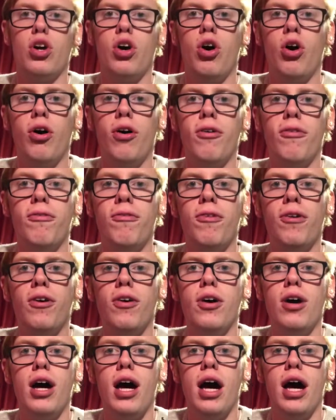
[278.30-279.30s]
of
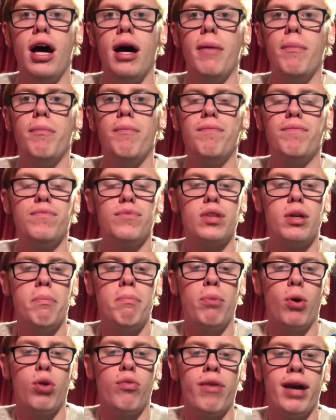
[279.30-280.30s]
um,
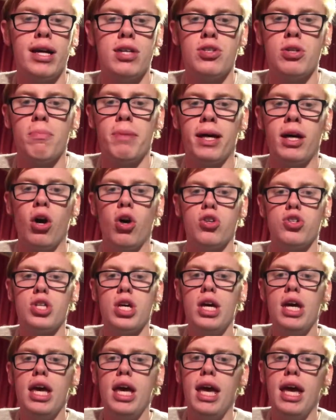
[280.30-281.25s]
Boy Racer because